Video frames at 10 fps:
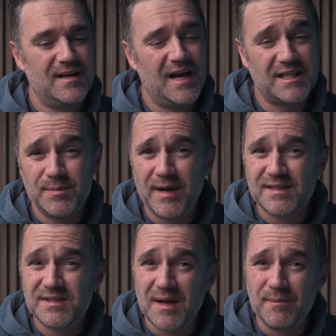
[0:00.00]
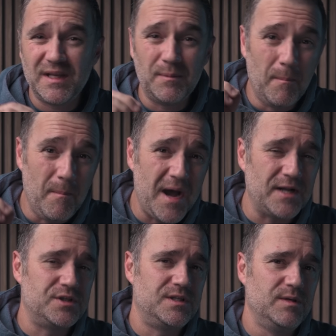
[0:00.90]
It's about something
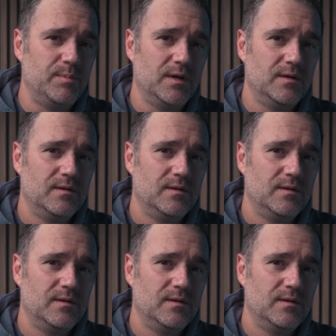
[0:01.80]
much deeper.